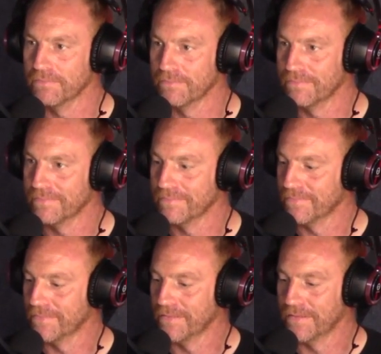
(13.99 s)
Yeah.
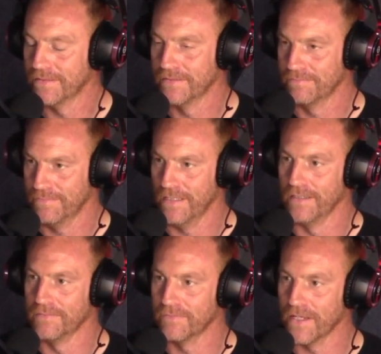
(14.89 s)
Yeah.
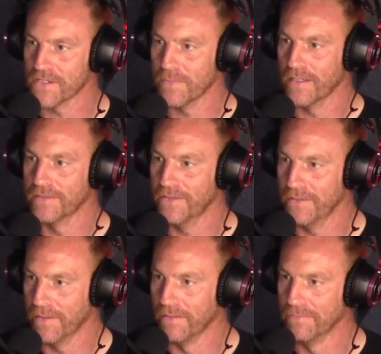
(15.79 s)
Flash good. Back. you are.